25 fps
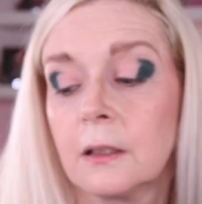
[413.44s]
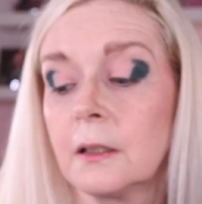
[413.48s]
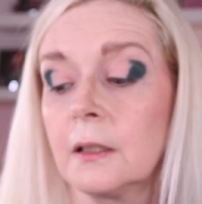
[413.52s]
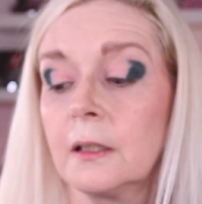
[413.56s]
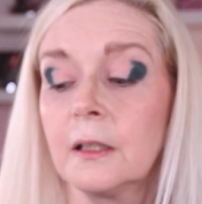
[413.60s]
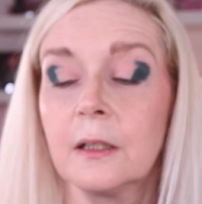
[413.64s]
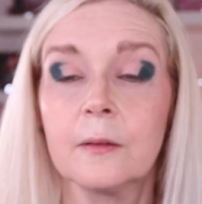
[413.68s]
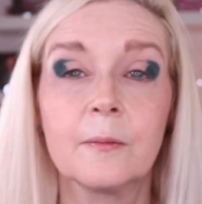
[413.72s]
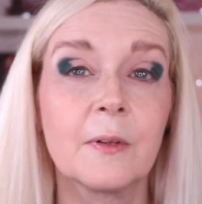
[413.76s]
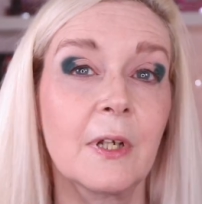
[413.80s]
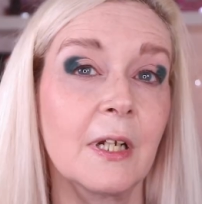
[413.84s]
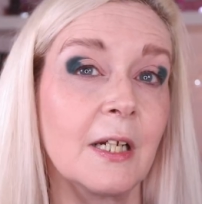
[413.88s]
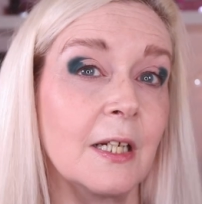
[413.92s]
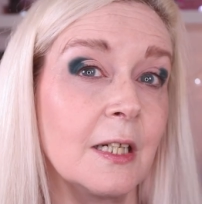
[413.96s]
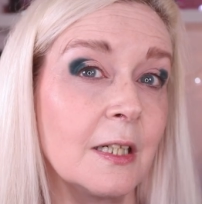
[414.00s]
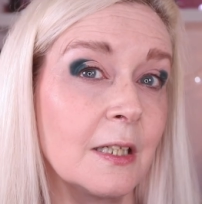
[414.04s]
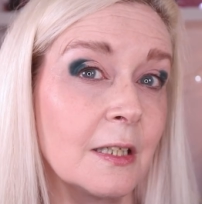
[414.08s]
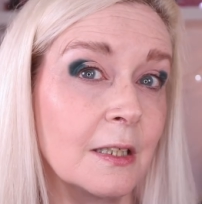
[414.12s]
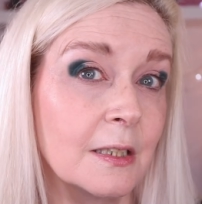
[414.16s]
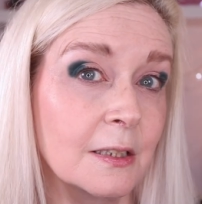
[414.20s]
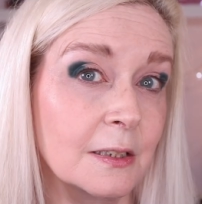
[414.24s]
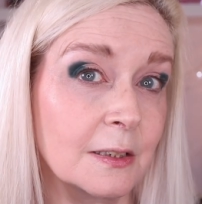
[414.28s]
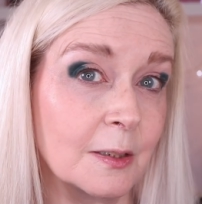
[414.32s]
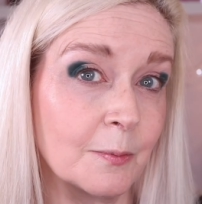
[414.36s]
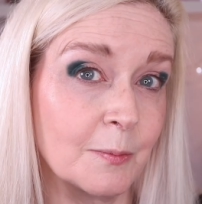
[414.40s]
I am
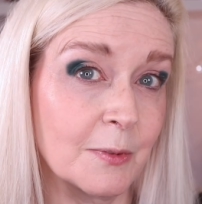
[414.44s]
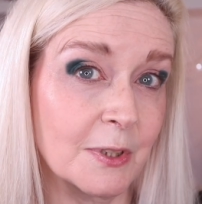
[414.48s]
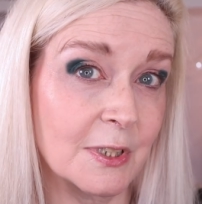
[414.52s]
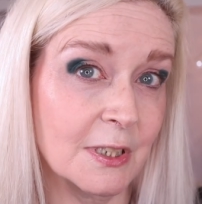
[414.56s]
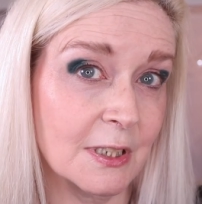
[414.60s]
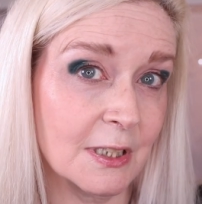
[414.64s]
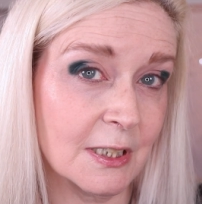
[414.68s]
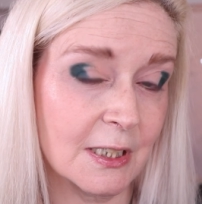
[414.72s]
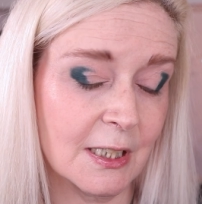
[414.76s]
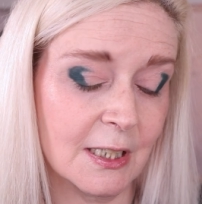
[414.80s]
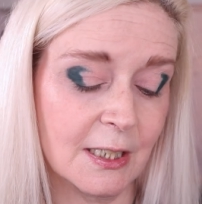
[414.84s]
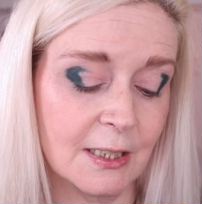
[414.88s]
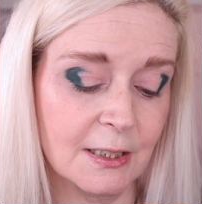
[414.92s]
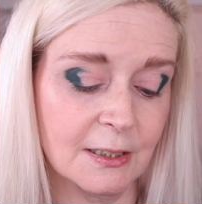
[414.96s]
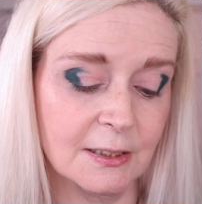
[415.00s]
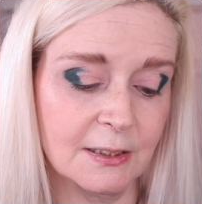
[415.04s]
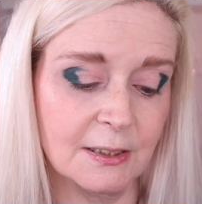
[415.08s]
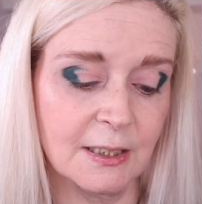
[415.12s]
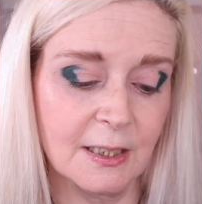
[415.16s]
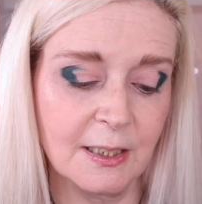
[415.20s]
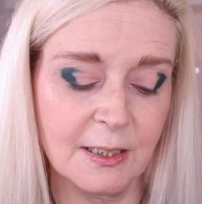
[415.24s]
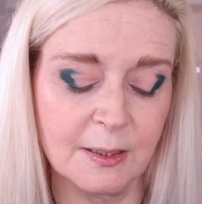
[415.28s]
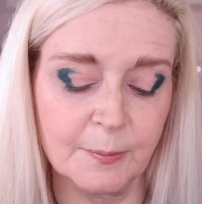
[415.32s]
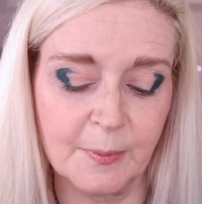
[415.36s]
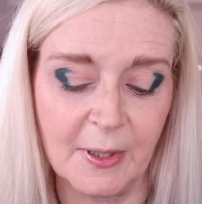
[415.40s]
getting some
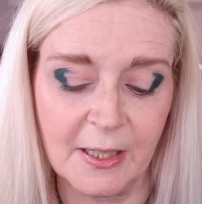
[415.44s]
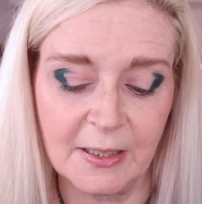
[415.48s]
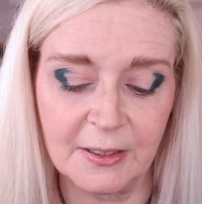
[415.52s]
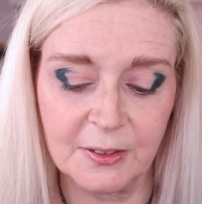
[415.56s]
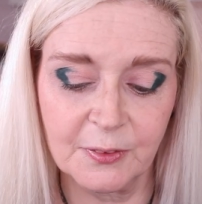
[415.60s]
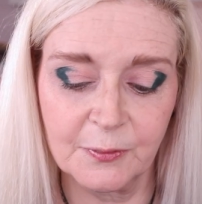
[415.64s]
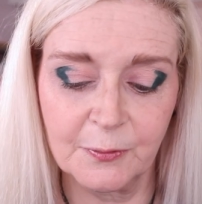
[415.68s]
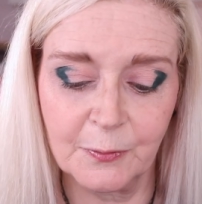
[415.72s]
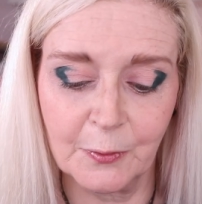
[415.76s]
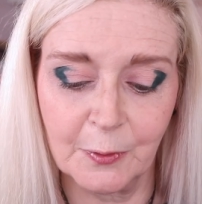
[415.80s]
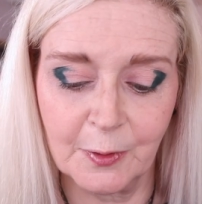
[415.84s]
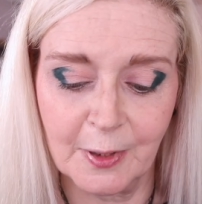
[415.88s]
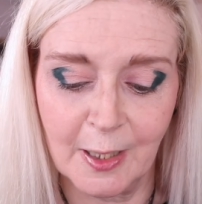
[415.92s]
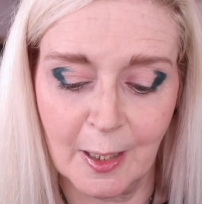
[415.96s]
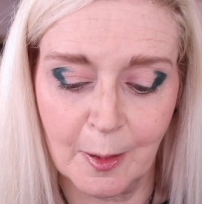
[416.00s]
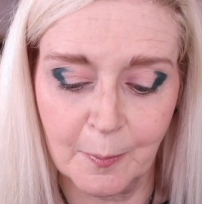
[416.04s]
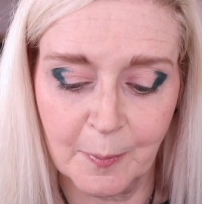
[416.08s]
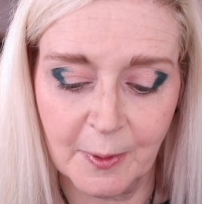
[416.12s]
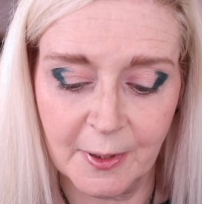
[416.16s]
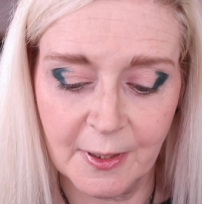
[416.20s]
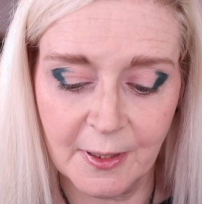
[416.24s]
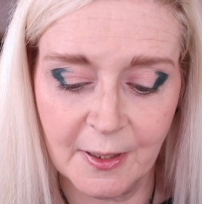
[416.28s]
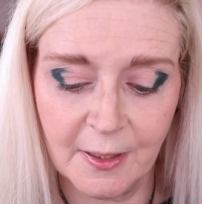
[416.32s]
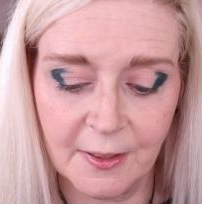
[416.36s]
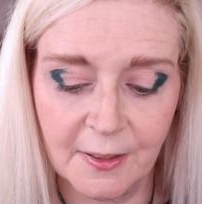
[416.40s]
tinsy specks of fallout,
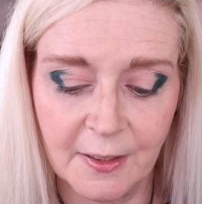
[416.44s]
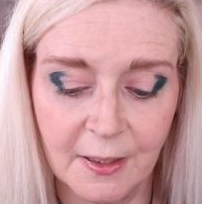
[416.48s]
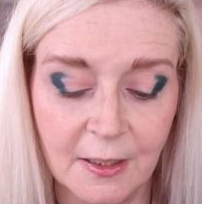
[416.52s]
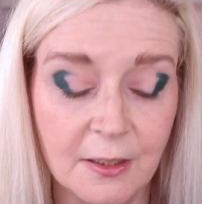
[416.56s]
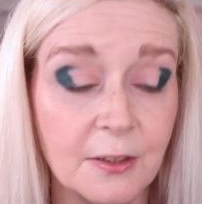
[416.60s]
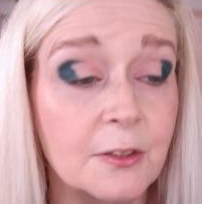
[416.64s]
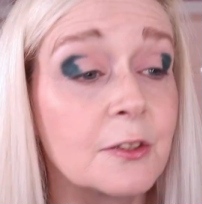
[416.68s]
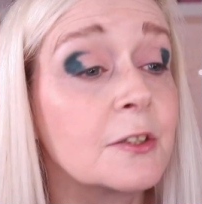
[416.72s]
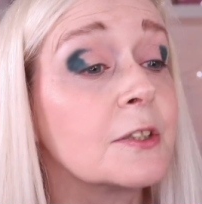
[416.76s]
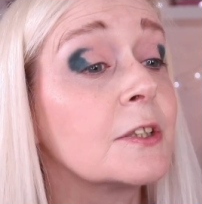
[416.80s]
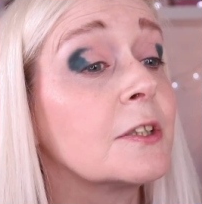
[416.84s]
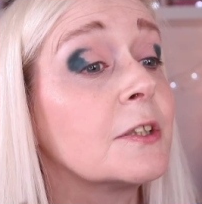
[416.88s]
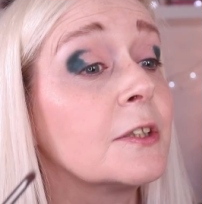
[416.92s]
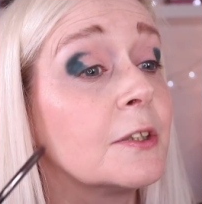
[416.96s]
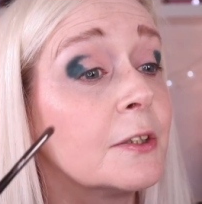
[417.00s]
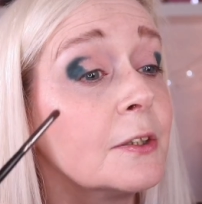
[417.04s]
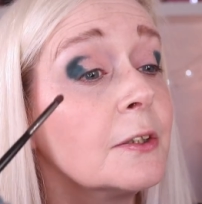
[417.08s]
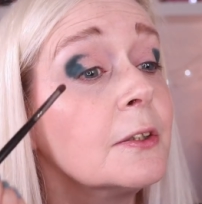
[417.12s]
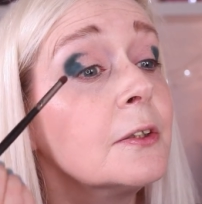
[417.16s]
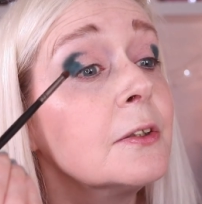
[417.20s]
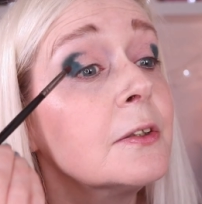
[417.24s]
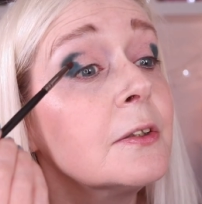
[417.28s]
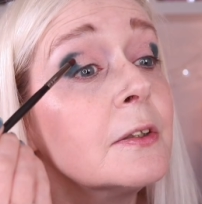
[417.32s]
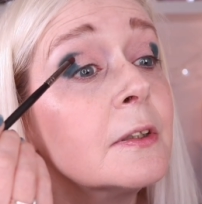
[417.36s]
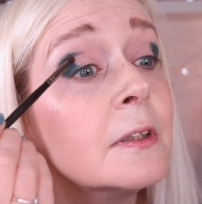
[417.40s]
but nothing
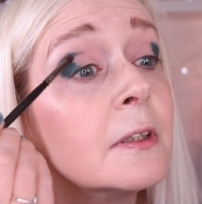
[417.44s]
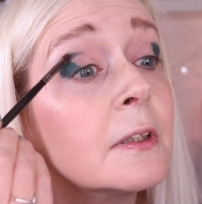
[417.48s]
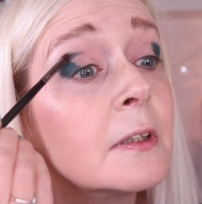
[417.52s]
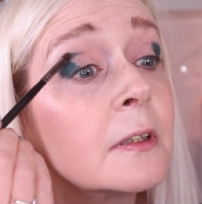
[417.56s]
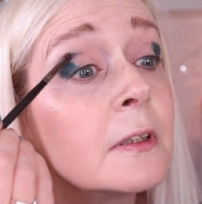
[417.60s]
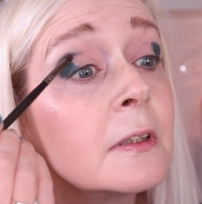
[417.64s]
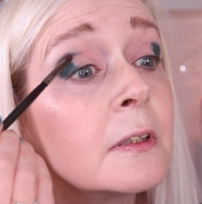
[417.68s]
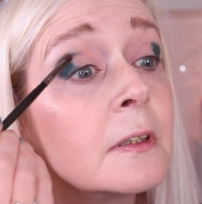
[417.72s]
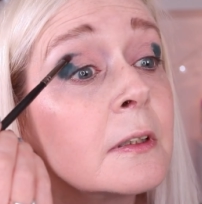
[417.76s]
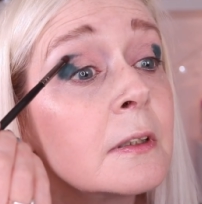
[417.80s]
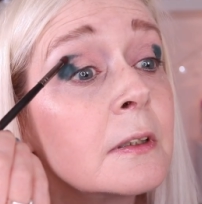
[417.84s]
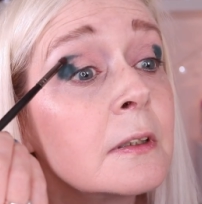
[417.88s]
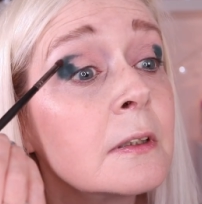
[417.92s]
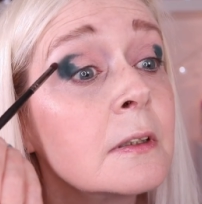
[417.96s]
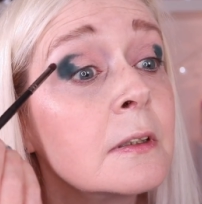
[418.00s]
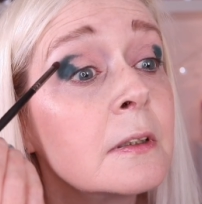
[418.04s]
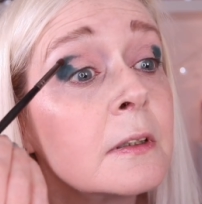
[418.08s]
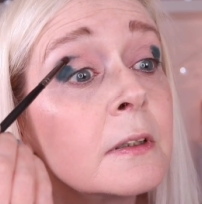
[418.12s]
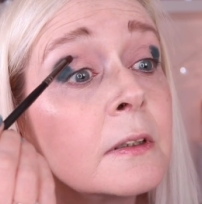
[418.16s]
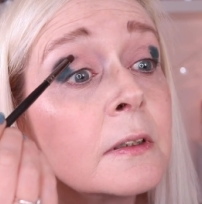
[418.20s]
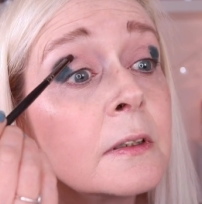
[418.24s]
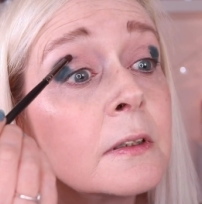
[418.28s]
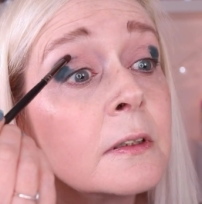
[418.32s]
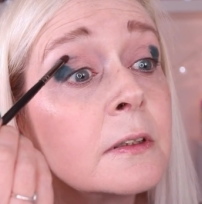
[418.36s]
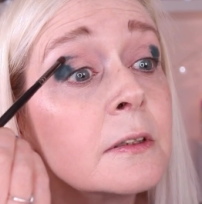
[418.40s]
too
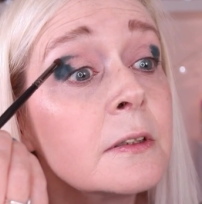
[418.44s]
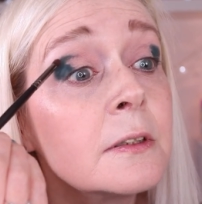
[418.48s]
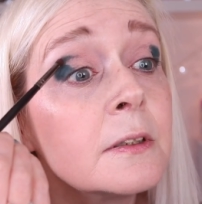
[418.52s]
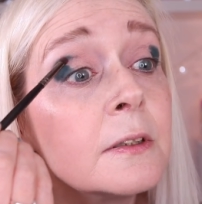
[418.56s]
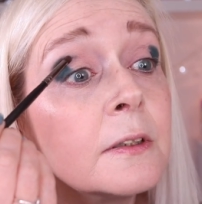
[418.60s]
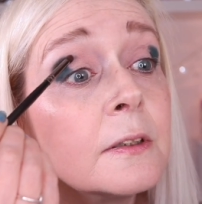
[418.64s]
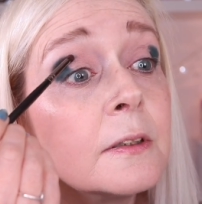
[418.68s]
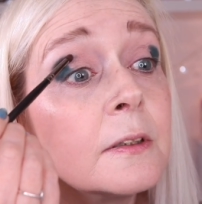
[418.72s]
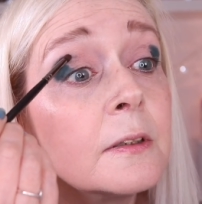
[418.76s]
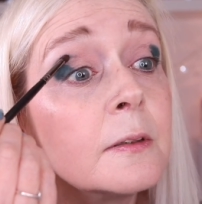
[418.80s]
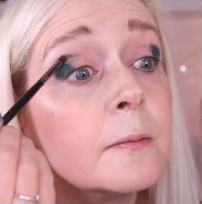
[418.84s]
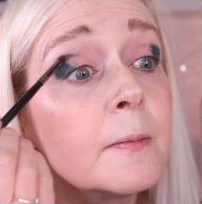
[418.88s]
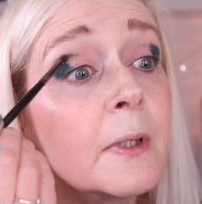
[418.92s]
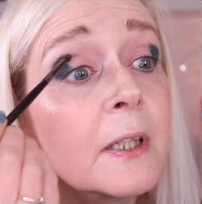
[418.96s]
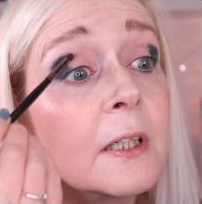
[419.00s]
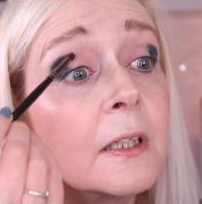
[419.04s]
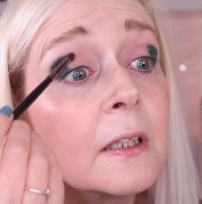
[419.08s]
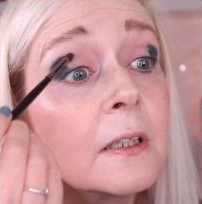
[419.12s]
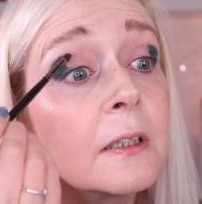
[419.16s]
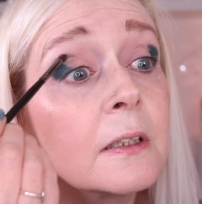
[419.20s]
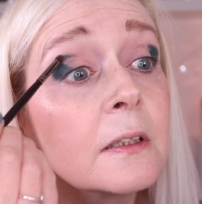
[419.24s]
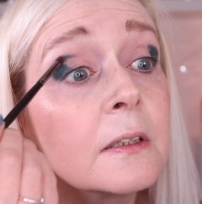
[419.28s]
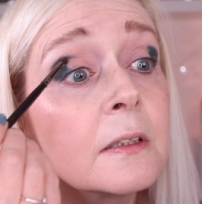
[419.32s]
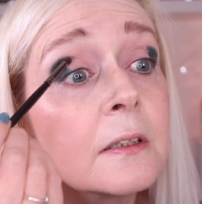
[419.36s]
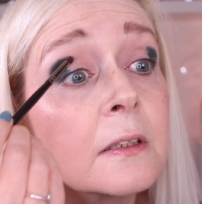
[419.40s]

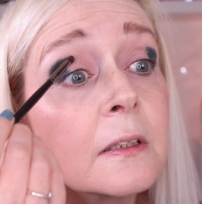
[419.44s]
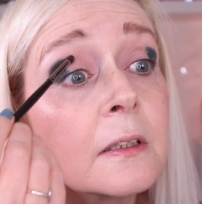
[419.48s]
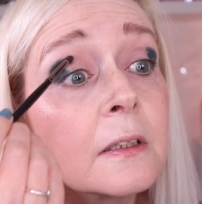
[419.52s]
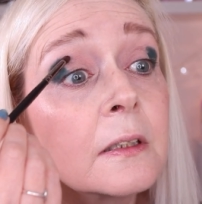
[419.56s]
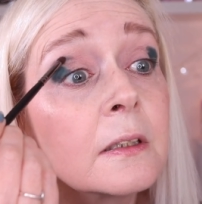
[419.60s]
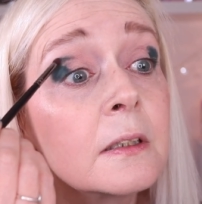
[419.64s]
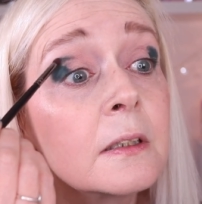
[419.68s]
bad.